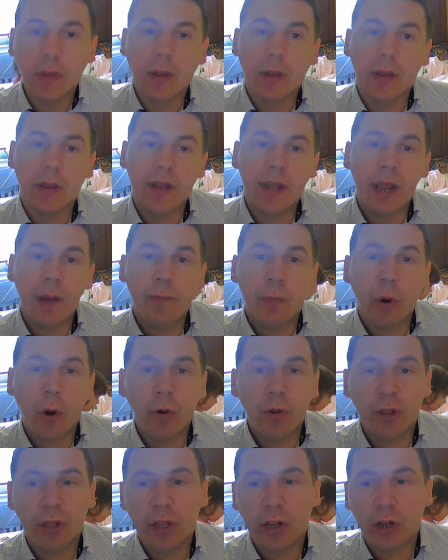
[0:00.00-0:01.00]
They
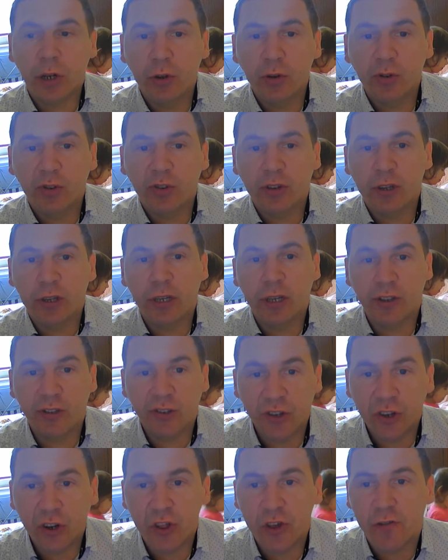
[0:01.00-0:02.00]
both include
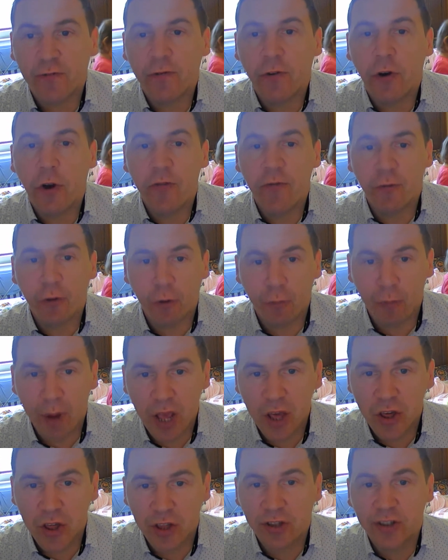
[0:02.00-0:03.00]
searching for
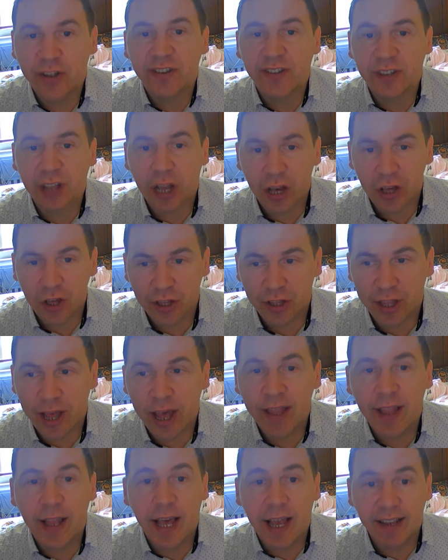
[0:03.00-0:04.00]
information, discussion,
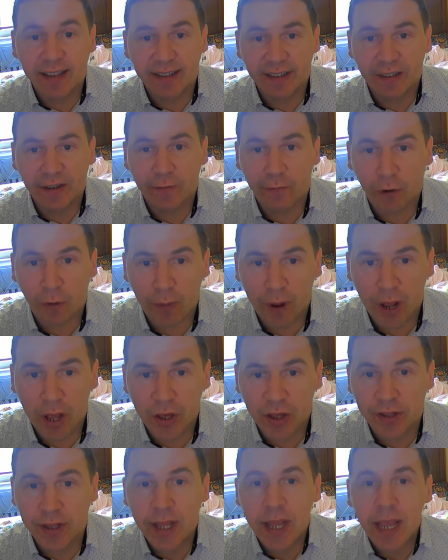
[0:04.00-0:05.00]
analyzing
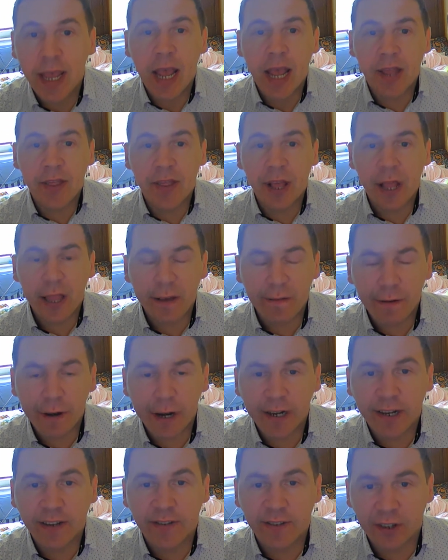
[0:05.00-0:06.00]
information, and
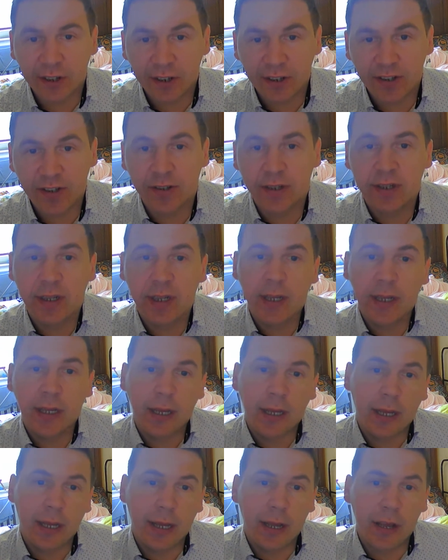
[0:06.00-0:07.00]
delivering certain
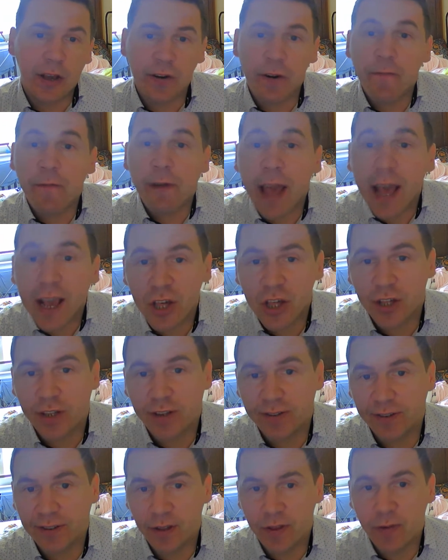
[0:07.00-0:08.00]

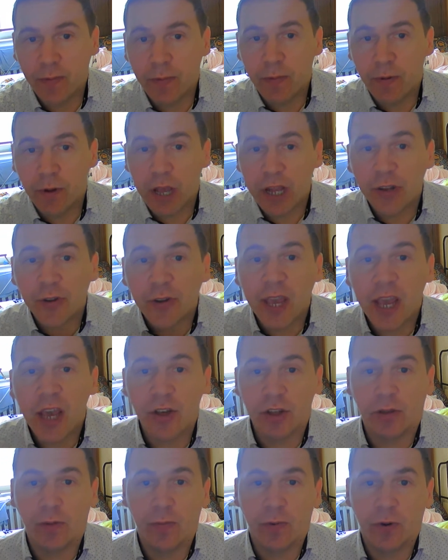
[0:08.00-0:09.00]
reflections in the
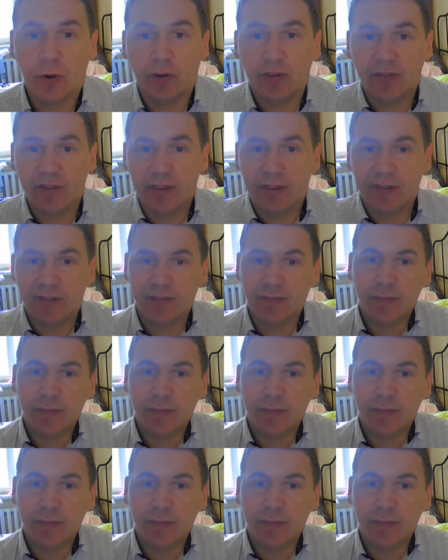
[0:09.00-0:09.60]
educational process.